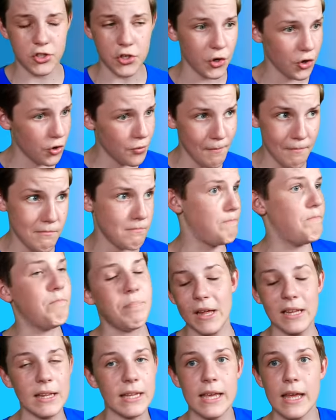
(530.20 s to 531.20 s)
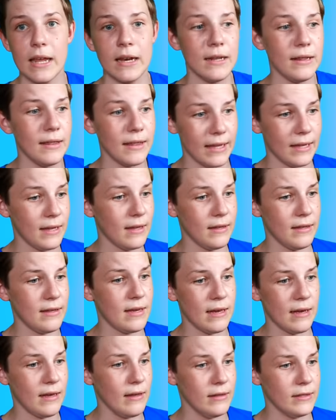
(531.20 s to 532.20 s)
two billion
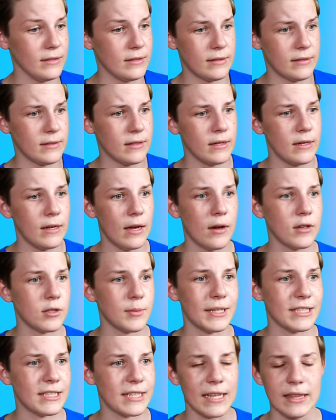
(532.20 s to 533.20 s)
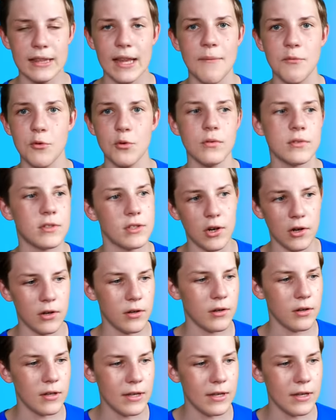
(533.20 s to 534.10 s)
years about to say levels. No,